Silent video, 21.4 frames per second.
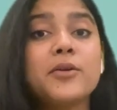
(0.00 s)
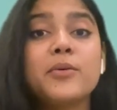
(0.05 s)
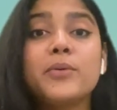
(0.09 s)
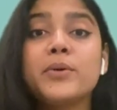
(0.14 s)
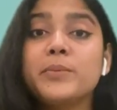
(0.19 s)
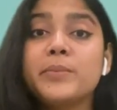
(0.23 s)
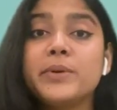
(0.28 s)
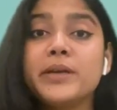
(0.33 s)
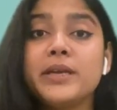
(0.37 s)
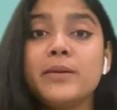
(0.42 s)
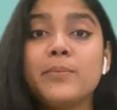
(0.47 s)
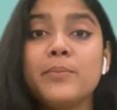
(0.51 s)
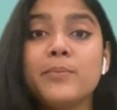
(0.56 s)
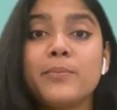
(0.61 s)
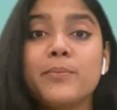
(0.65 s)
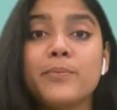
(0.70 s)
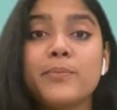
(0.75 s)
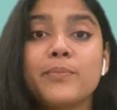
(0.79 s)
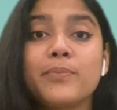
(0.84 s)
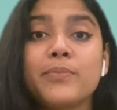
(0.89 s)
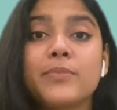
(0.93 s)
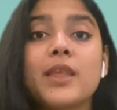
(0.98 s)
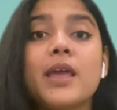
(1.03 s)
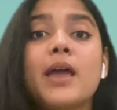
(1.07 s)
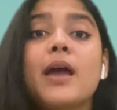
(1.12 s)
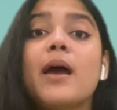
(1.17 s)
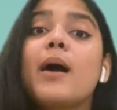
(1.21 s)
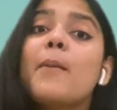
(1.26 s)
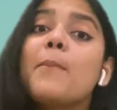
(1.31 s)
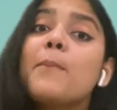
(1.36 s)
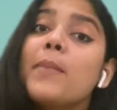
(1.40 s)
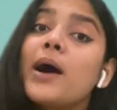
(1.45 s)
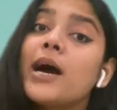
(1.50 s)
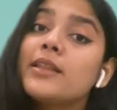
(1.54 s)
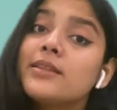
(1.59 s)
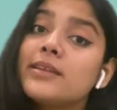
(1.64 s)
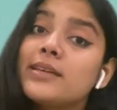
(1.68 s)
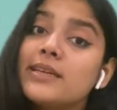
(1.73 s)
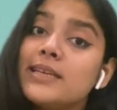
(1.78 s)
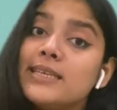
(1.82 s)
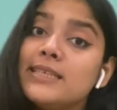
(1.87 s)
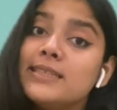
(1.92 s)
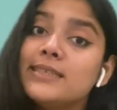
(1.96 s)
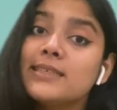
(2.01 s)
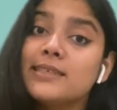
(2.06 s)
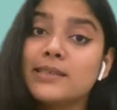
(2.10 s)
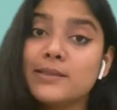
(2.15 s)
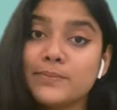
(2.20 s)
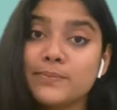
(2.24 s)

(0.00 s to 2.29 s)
will be Madrid.